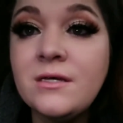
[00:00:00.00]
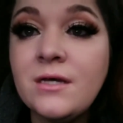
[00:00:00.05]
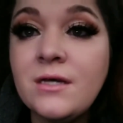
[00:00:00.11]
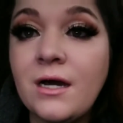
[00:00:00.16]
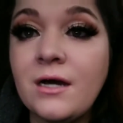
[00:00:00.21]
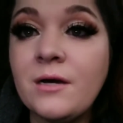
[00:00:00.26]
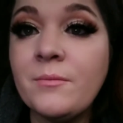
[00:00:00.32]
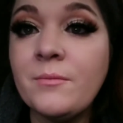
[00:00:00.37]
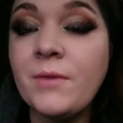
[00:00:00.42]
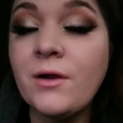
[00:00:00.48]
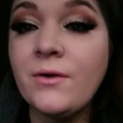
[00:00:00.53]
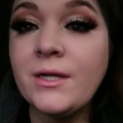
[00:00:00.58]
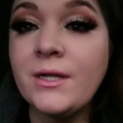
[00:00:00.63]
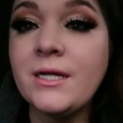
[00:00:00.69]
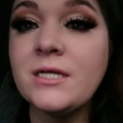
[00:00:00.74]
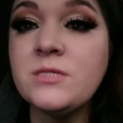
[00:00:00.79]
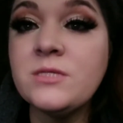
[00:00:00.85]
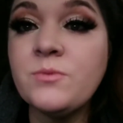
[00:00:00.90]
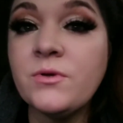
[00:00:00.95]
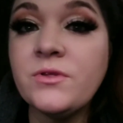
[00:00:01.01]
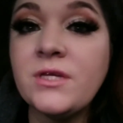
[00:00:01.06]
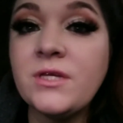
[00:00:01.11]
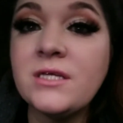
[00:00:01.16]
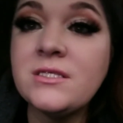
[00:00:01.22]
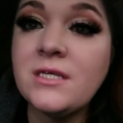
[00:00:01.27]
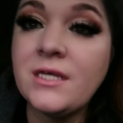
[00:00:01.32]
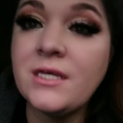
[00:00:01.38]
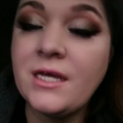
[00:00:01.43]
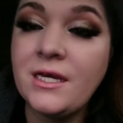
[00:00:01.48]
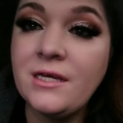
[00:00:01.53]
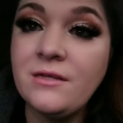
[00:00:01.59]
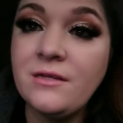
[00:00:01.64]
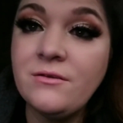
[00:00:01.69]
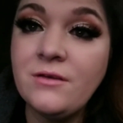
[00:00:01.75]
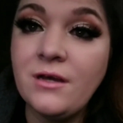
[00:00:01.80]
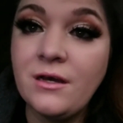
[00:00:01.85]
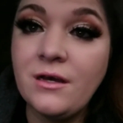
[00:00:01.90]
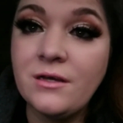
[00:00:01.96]
All right, guys. Well, thanks
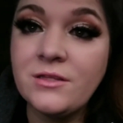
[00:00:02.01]
again.